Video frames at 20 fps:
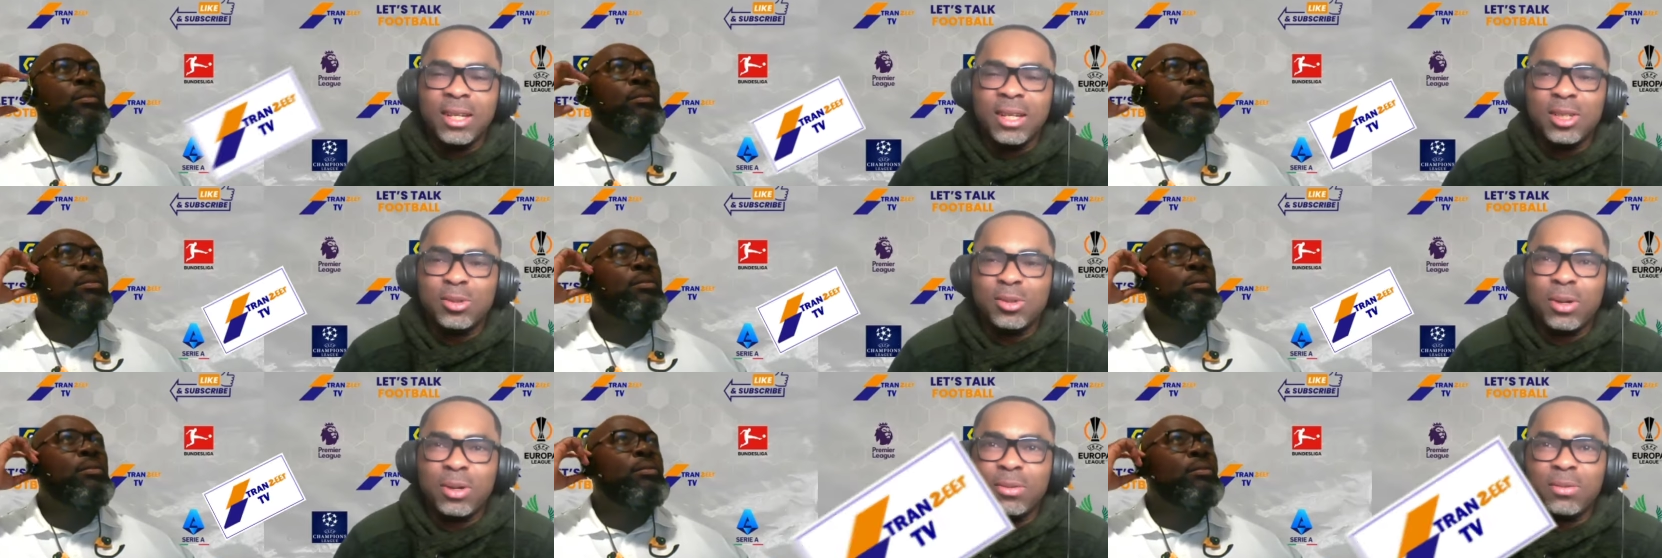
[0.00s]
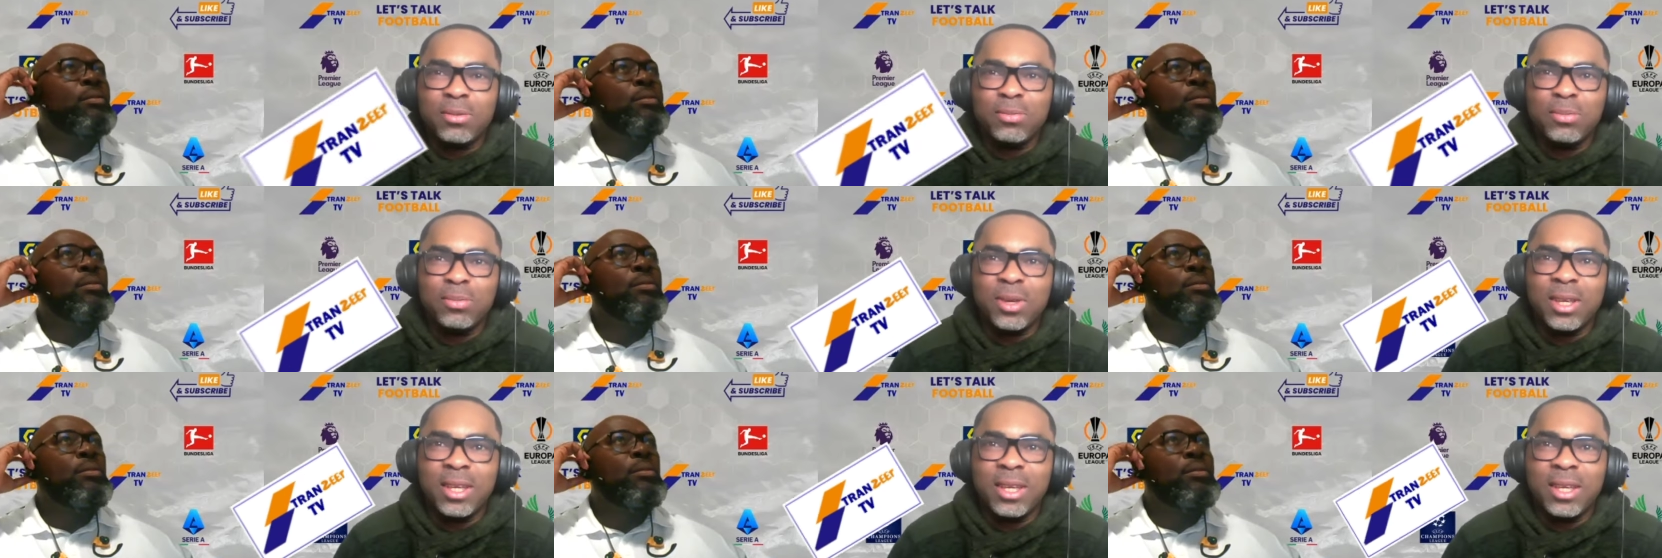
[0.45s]
Speaker 1: Is
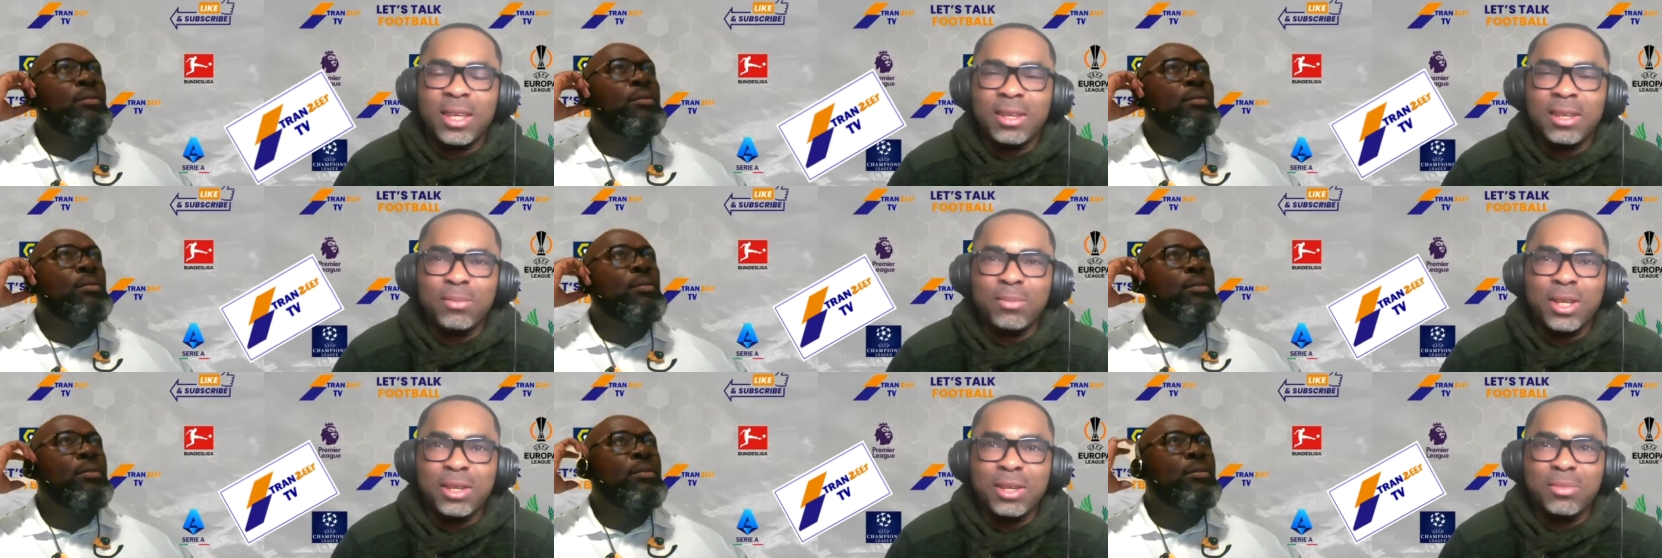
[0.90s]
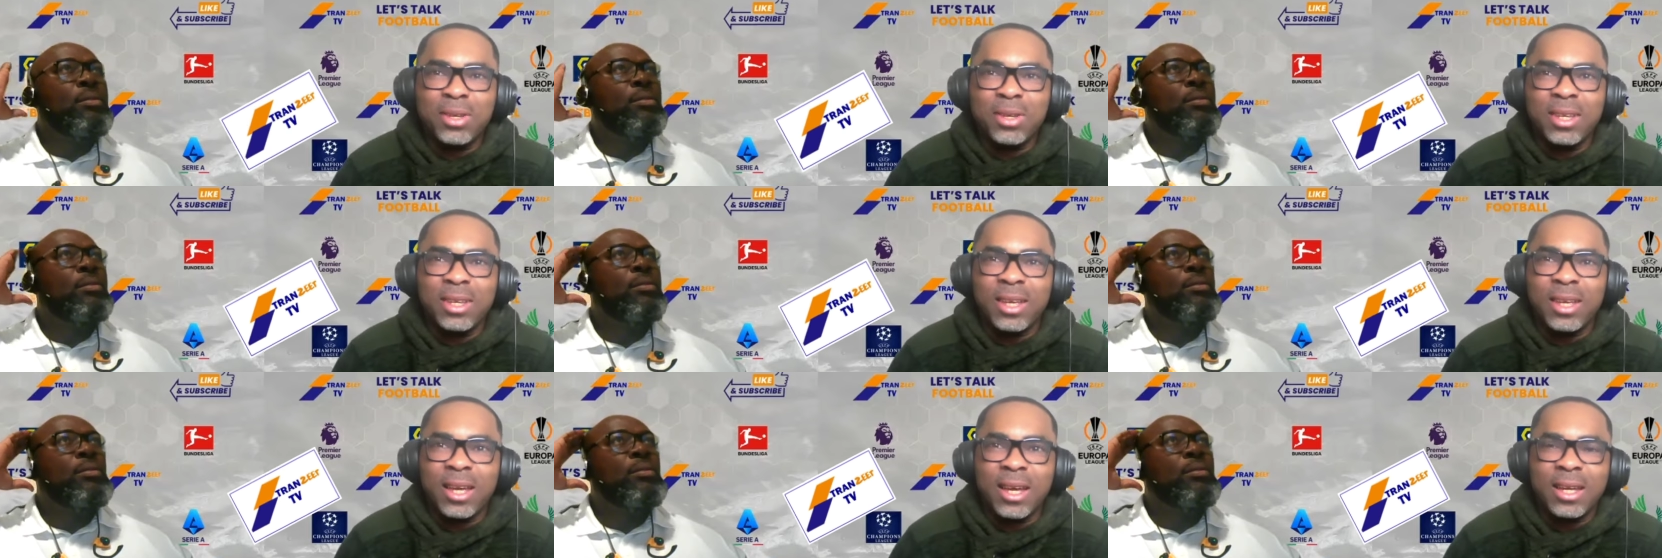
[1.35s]
with me, with
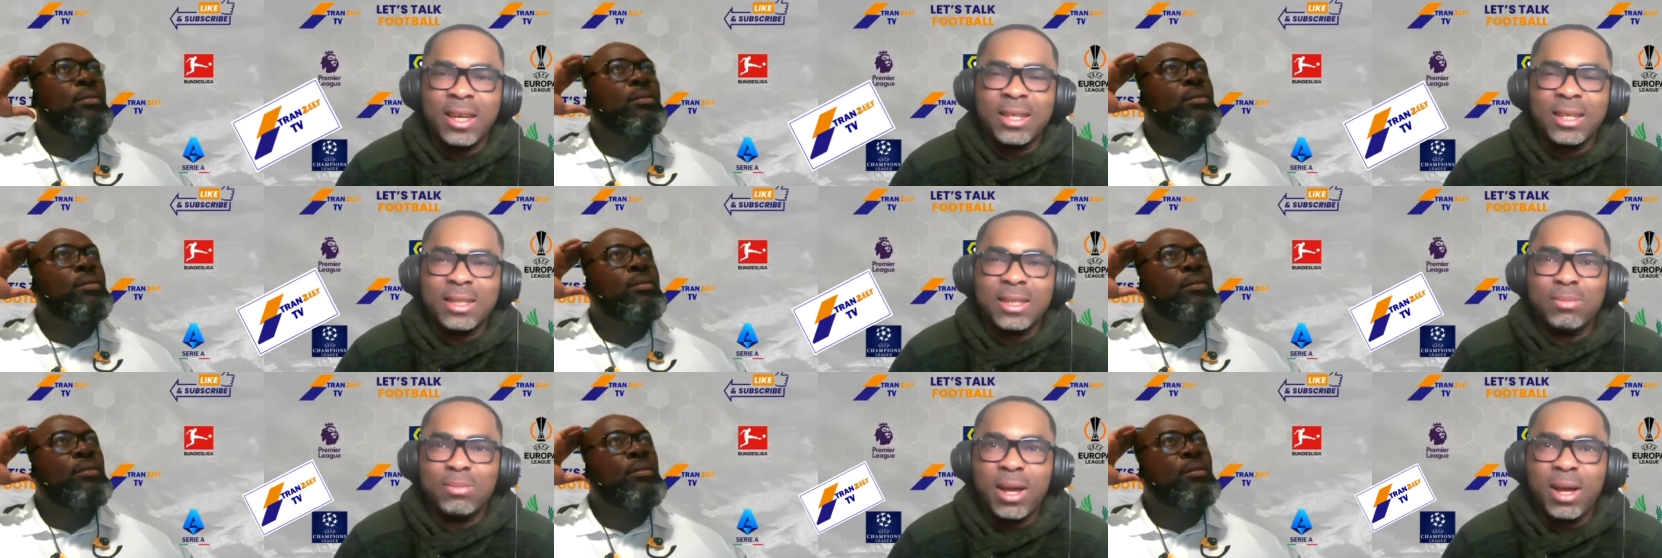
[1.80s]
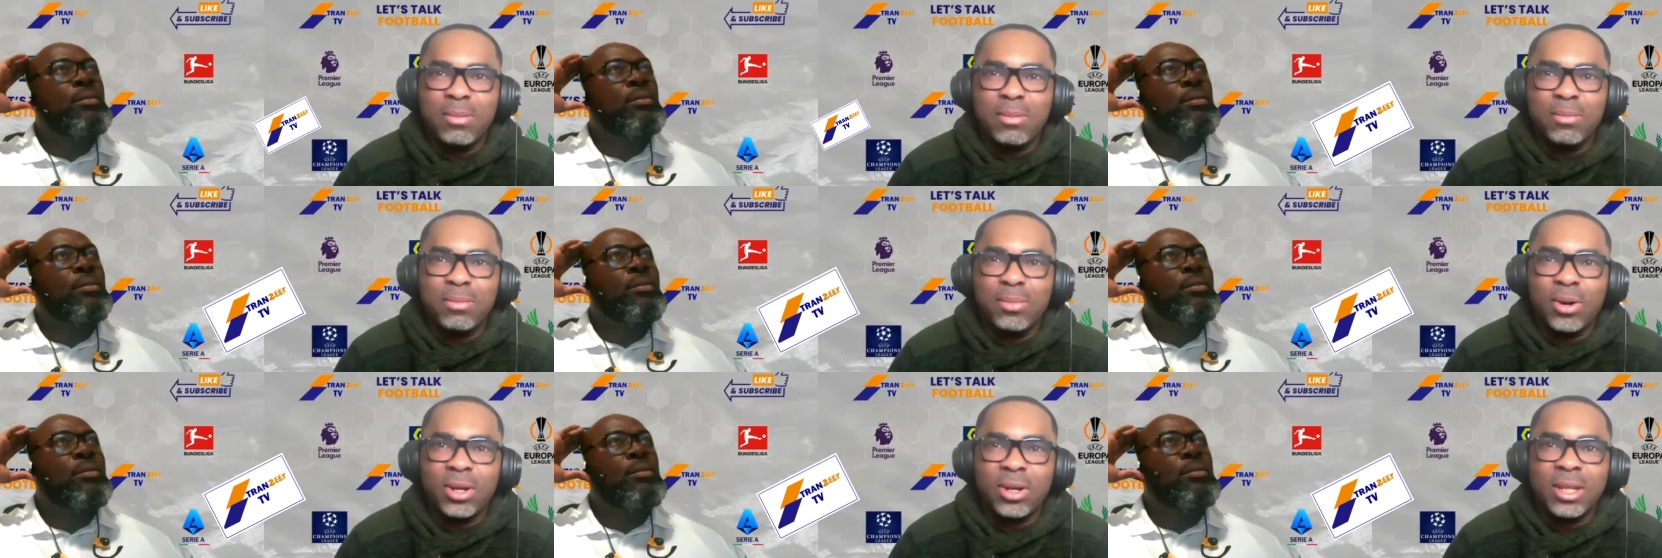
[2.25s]
me here is
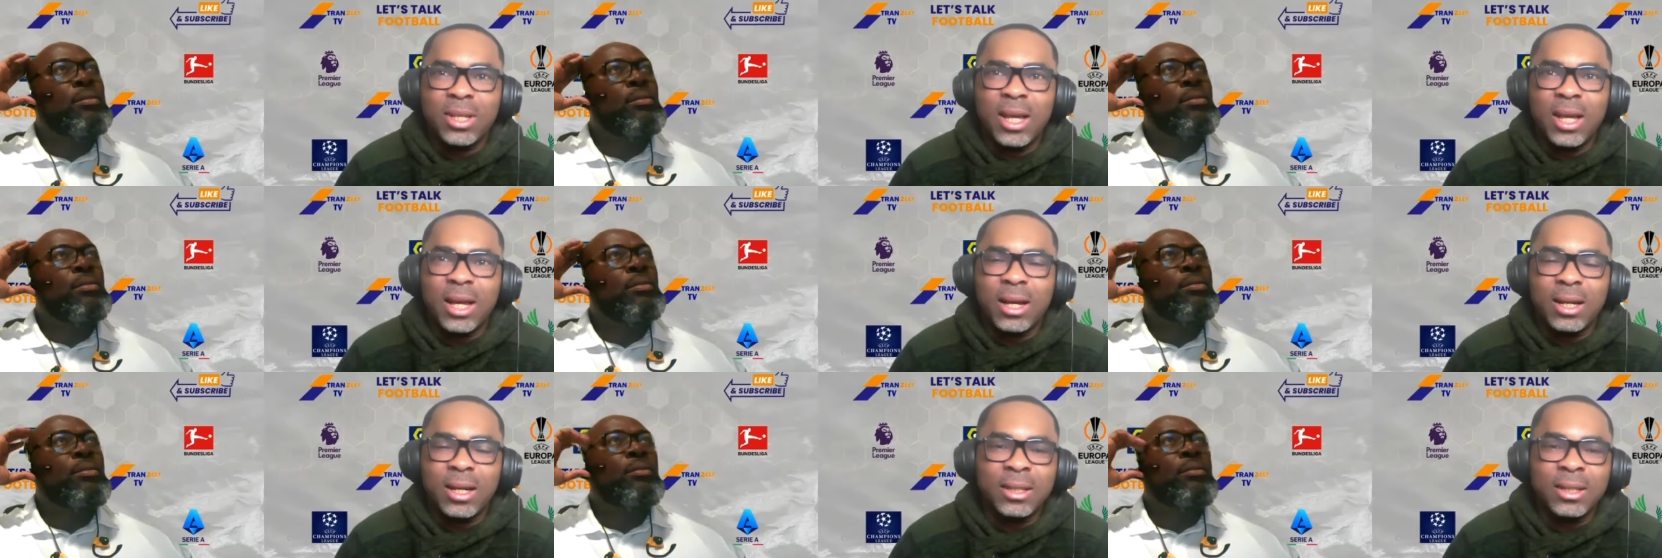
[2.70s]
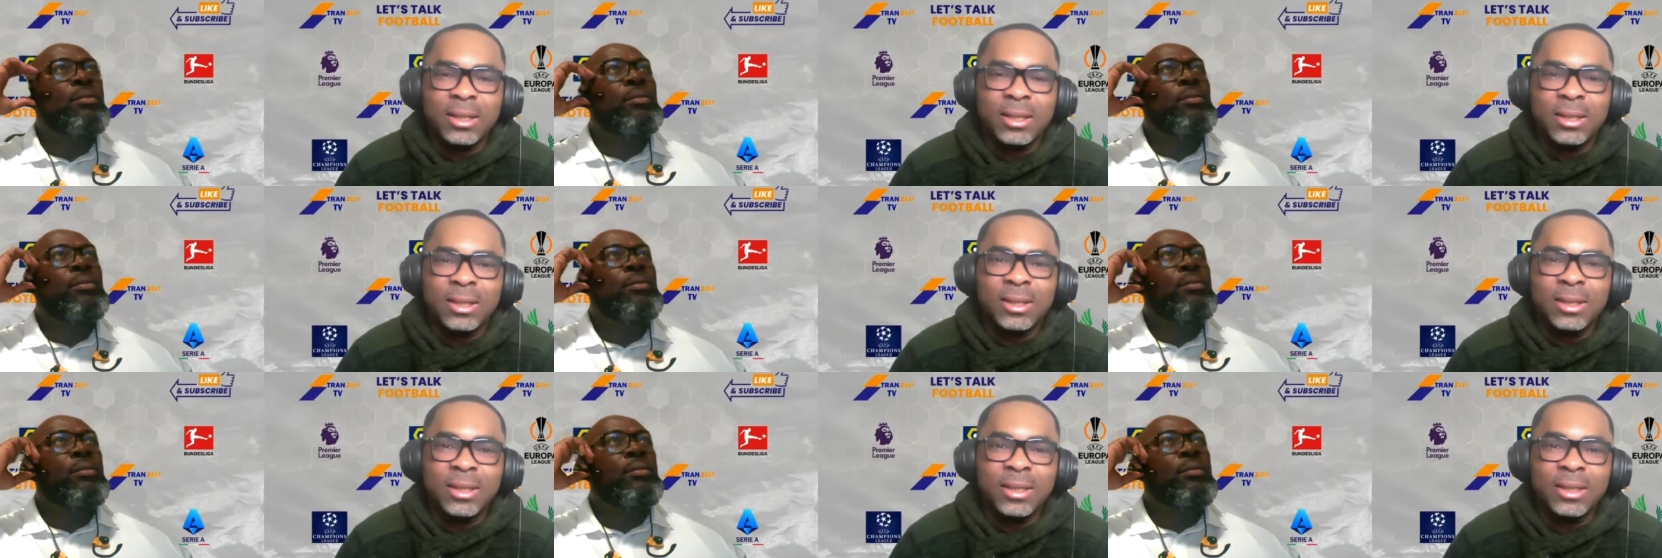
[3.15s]
my brother